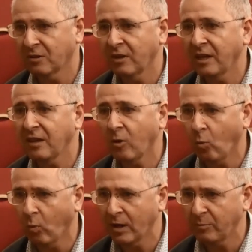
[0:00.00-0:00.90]
creating
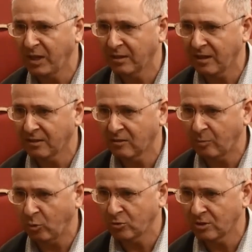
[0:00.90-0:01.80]
one big data
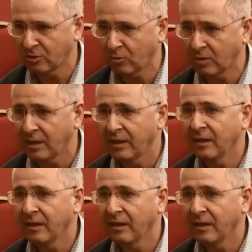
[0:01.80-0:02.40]
repository